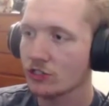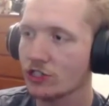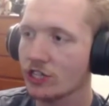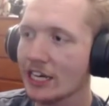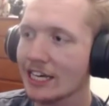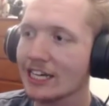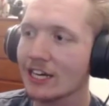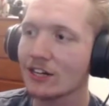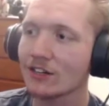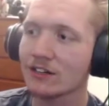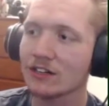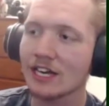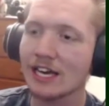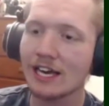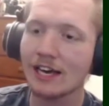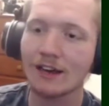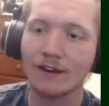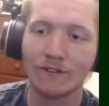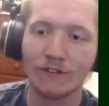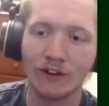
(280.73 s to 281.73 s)
Chica,
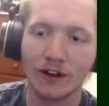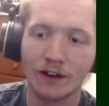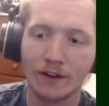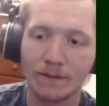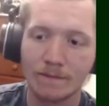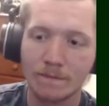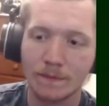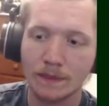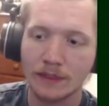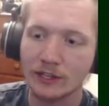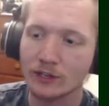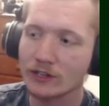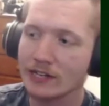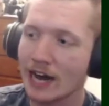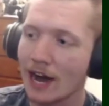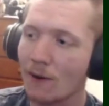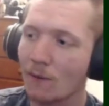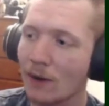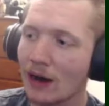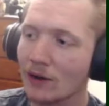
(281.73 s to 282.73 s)
leave. You're
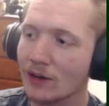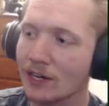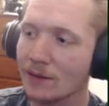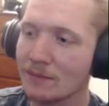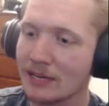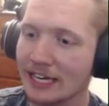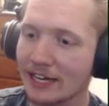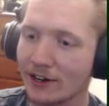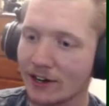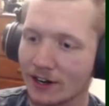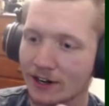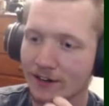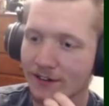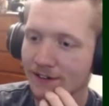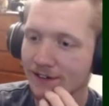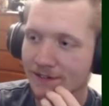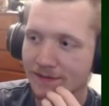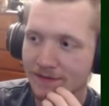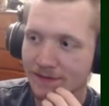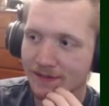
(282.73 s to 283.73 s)
not welcome here.
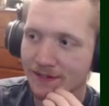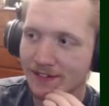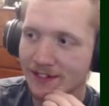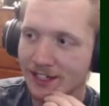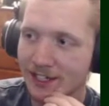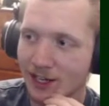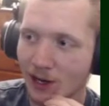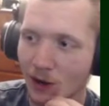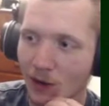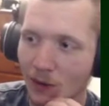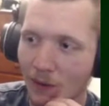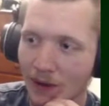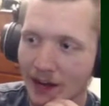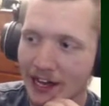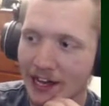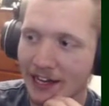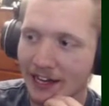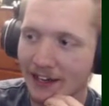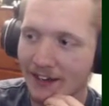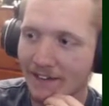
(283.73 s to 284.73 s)
Go
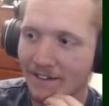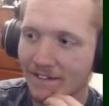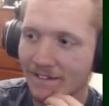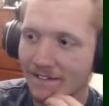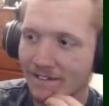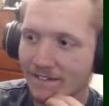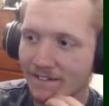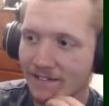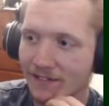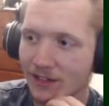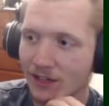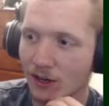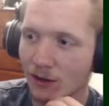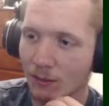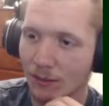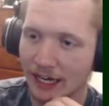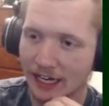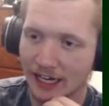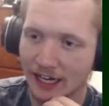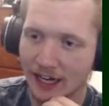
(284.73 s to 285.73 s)
away. Oh
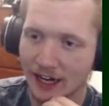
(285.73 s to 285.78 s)
my god.